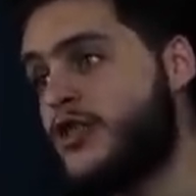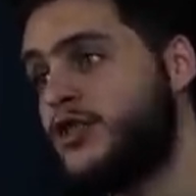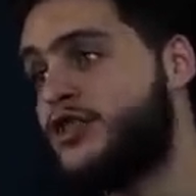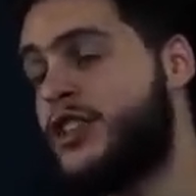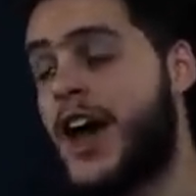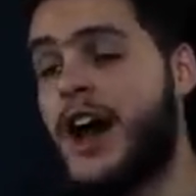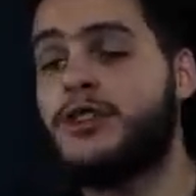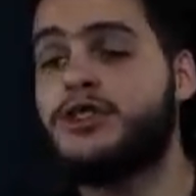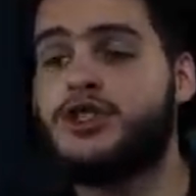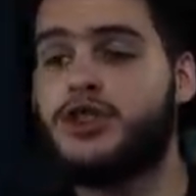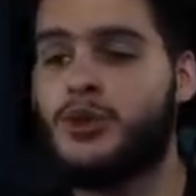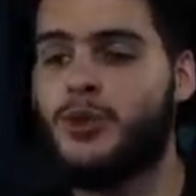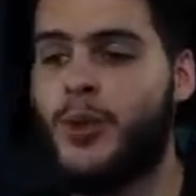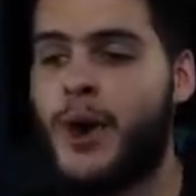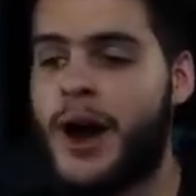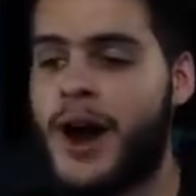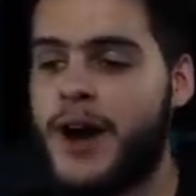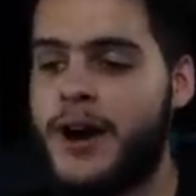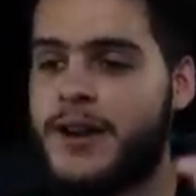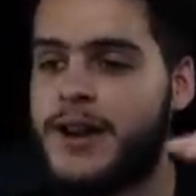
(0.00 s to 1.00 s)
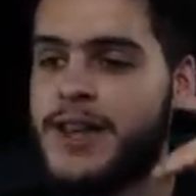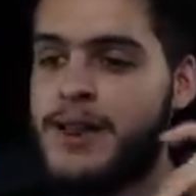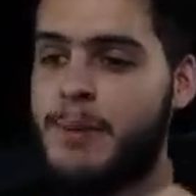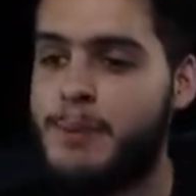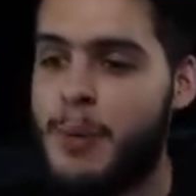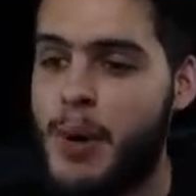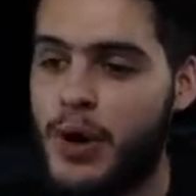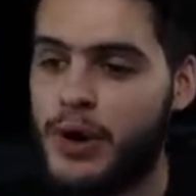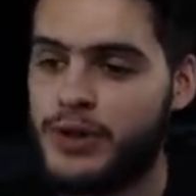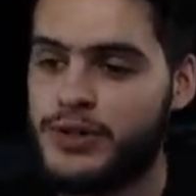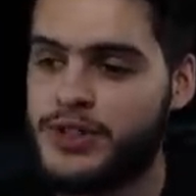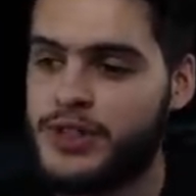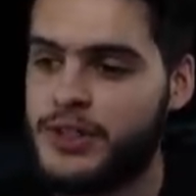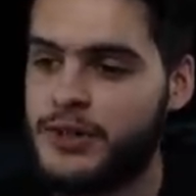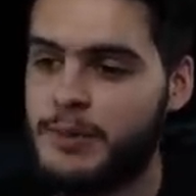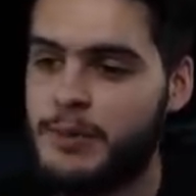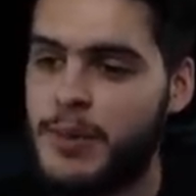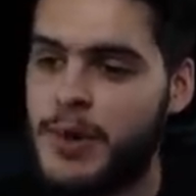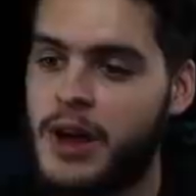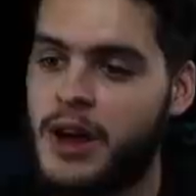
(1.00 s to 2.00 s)
Down to the wire. He burns
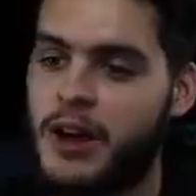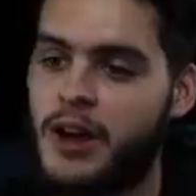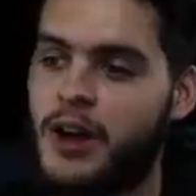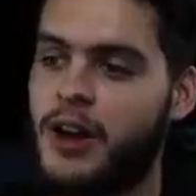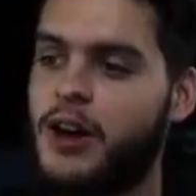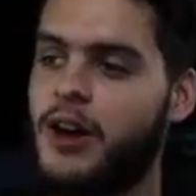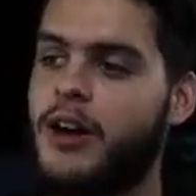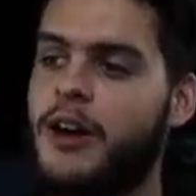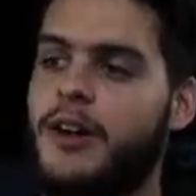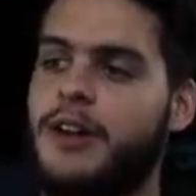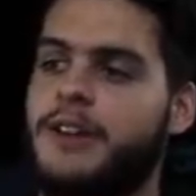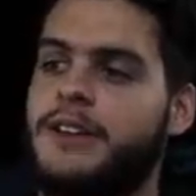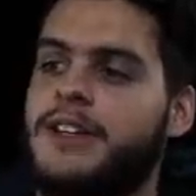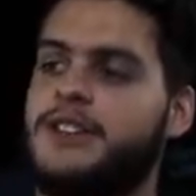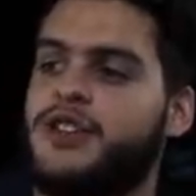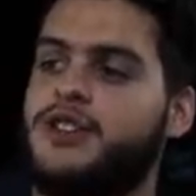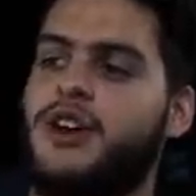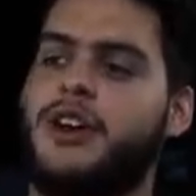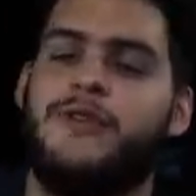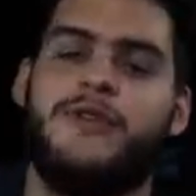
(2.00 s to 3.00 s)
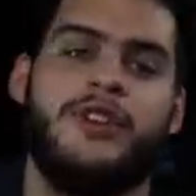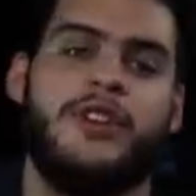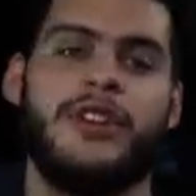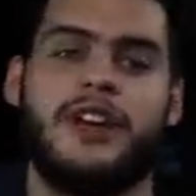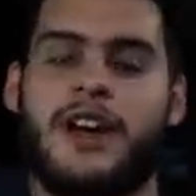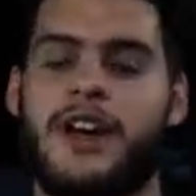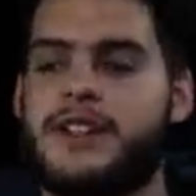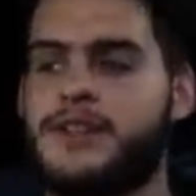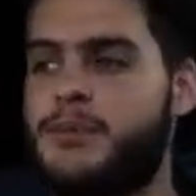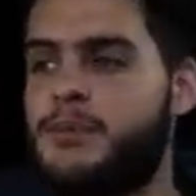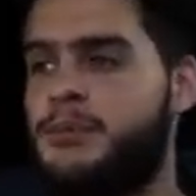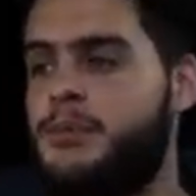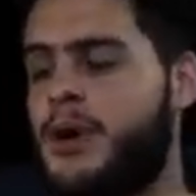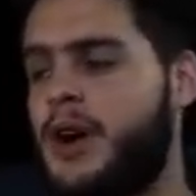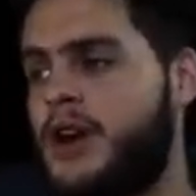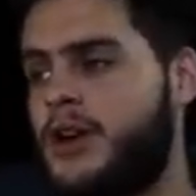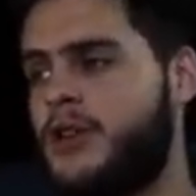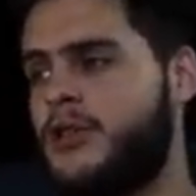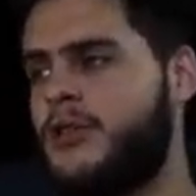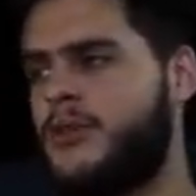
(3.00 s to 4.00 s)
him. Oh, that's a great feeling, guys.
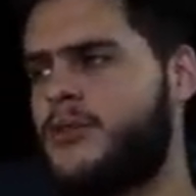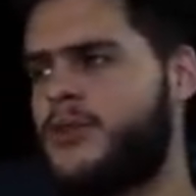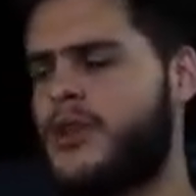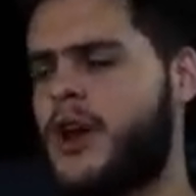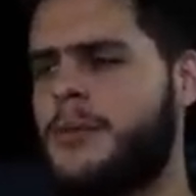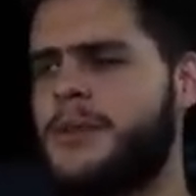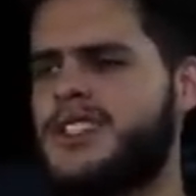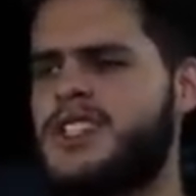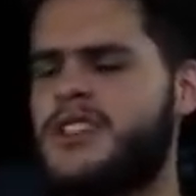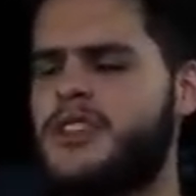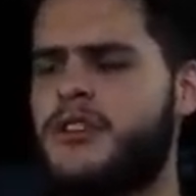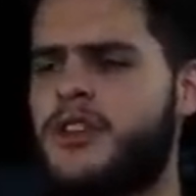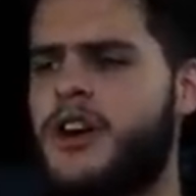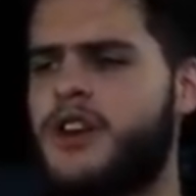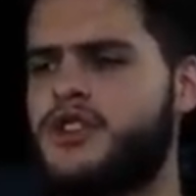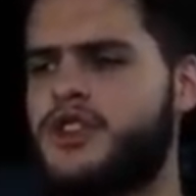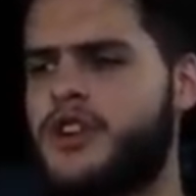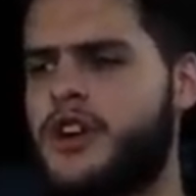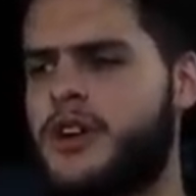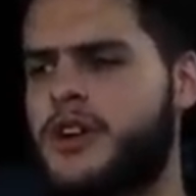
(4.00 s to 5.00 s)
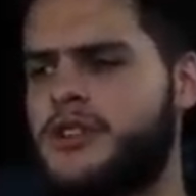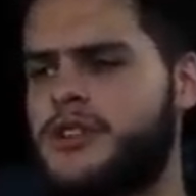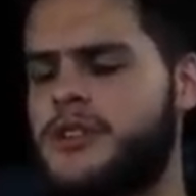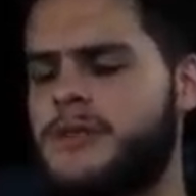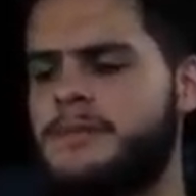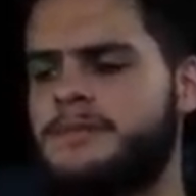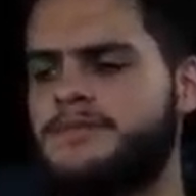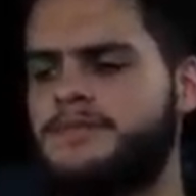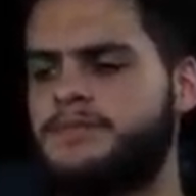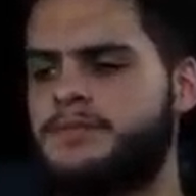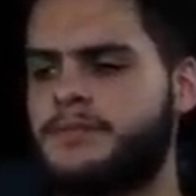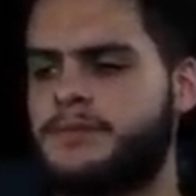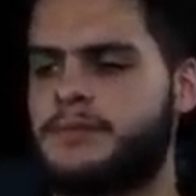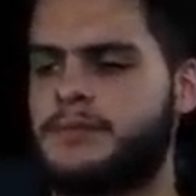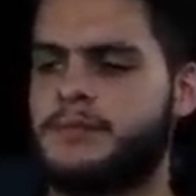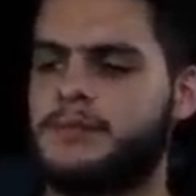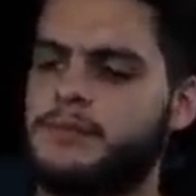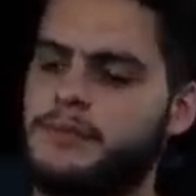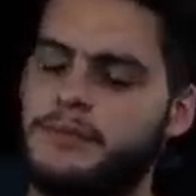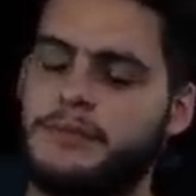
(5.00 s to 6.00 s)
Bo probably just cleared 100 yards.
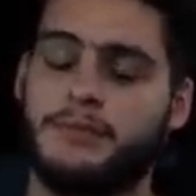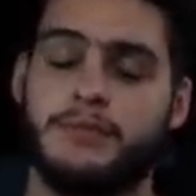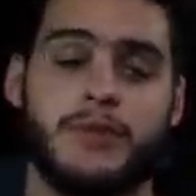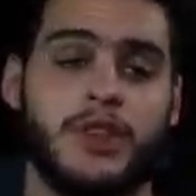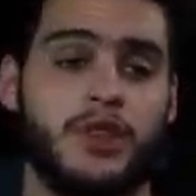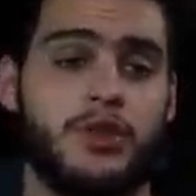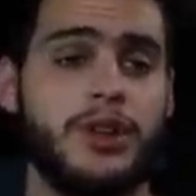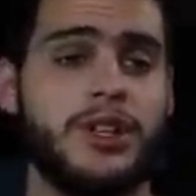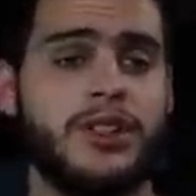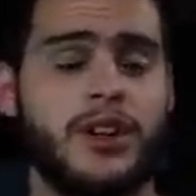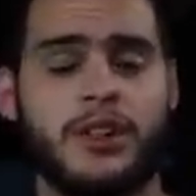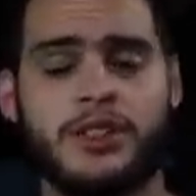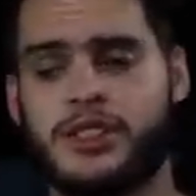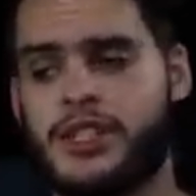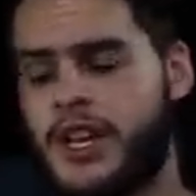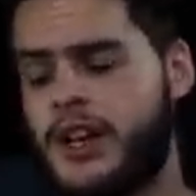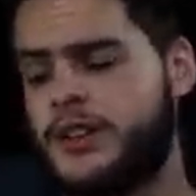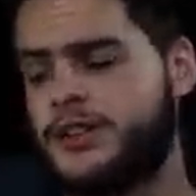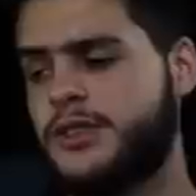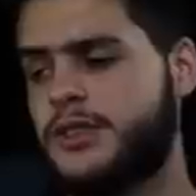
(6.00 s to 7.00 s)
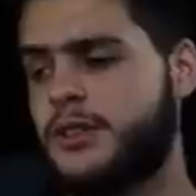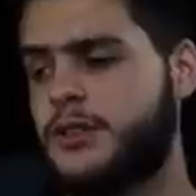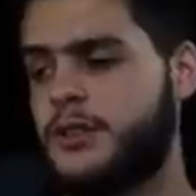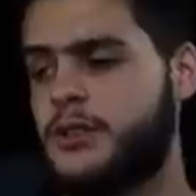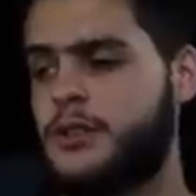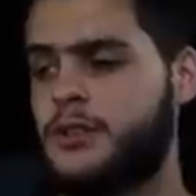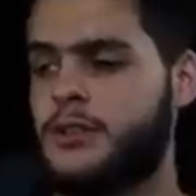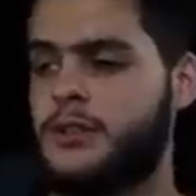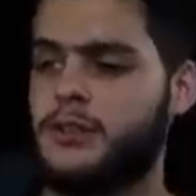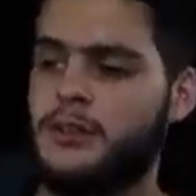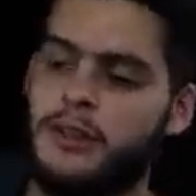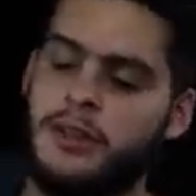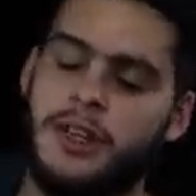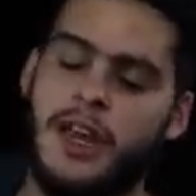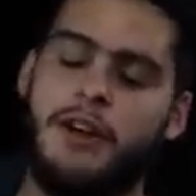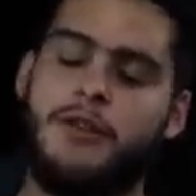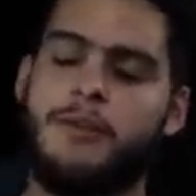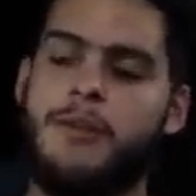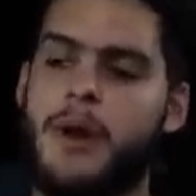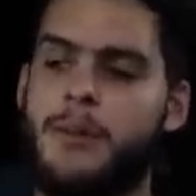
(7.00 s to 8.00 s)
3 touchdowns.
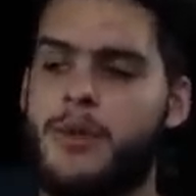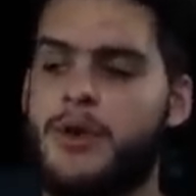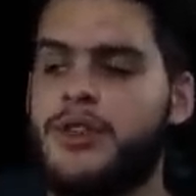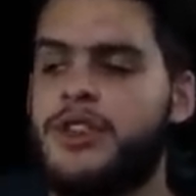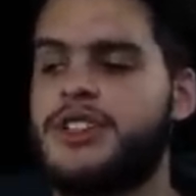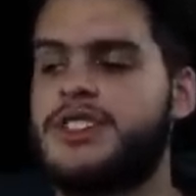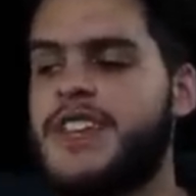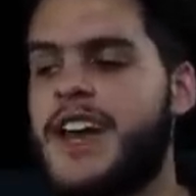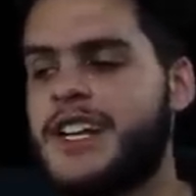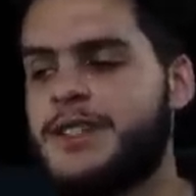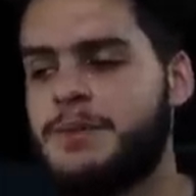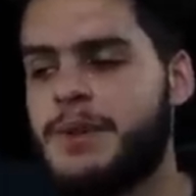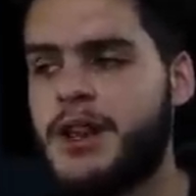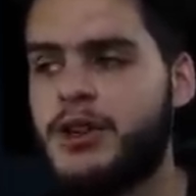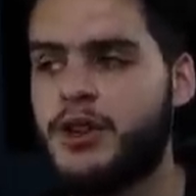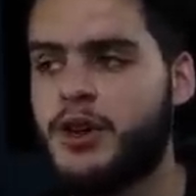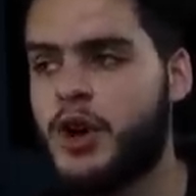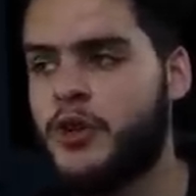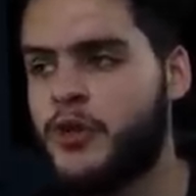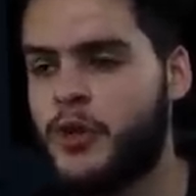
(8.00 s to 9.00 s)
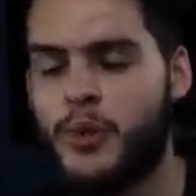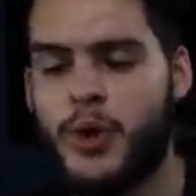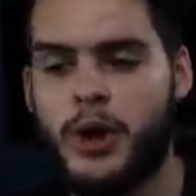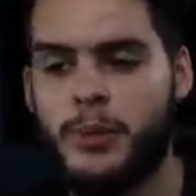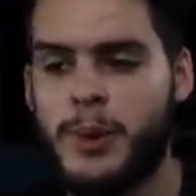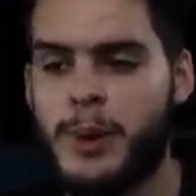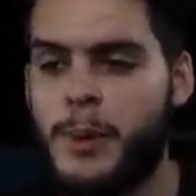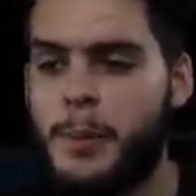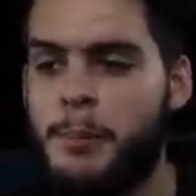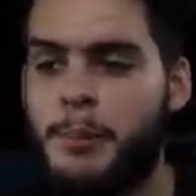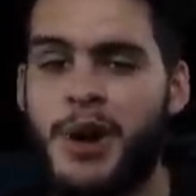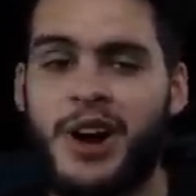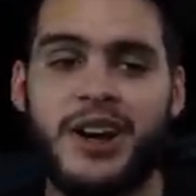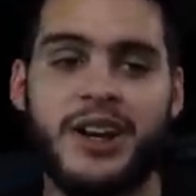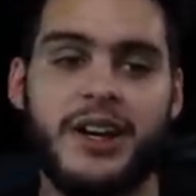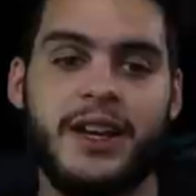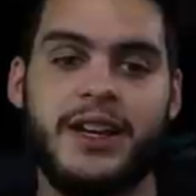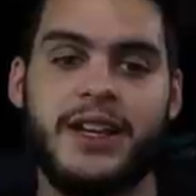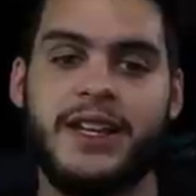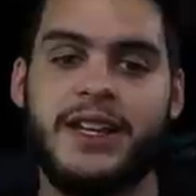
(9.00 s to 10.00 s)
And remember, the stats may not look overwhelming,
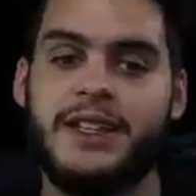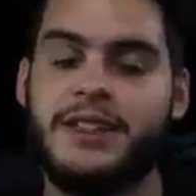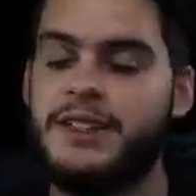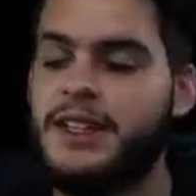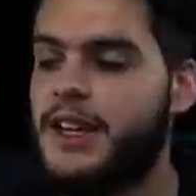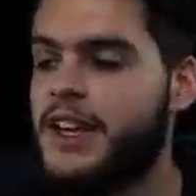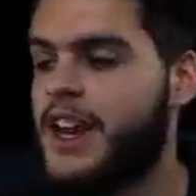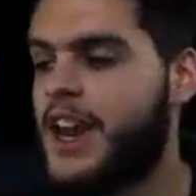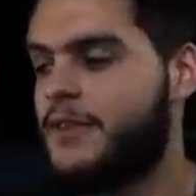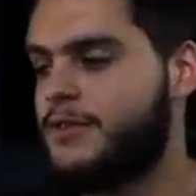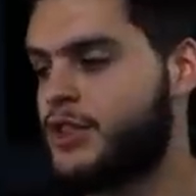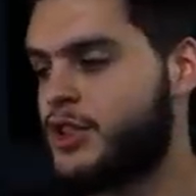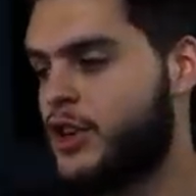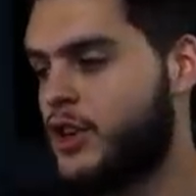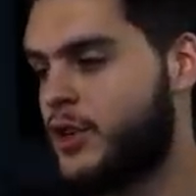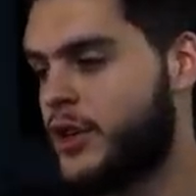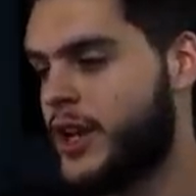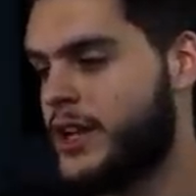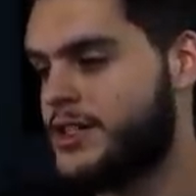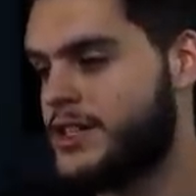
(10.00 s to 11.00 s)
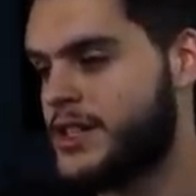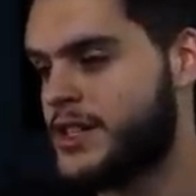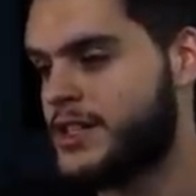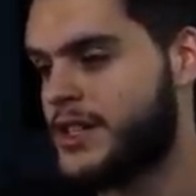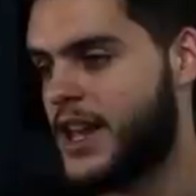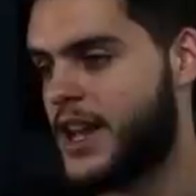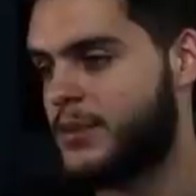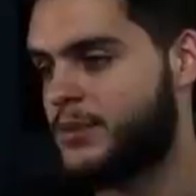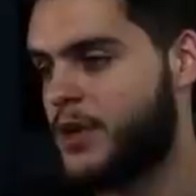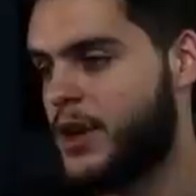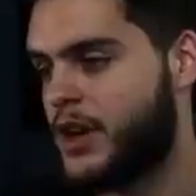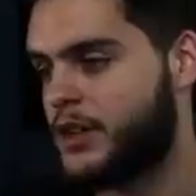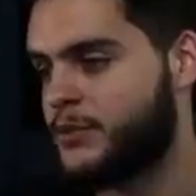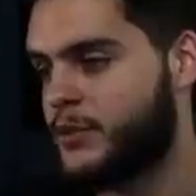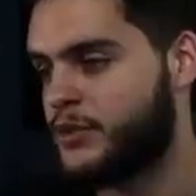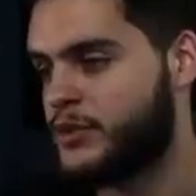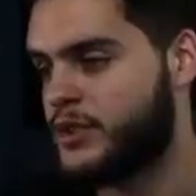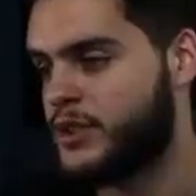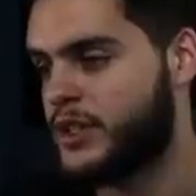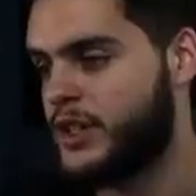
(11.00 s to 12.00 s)
but he did have to go against a stack box
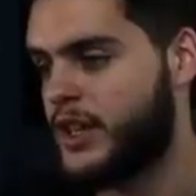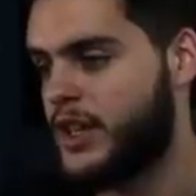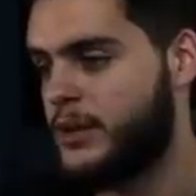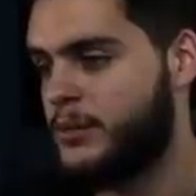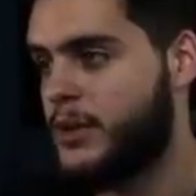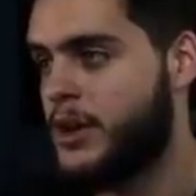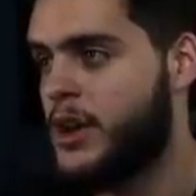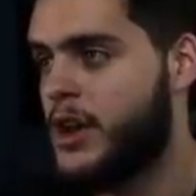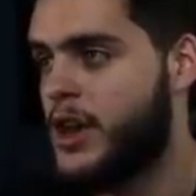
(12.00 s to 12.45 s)
most of the game.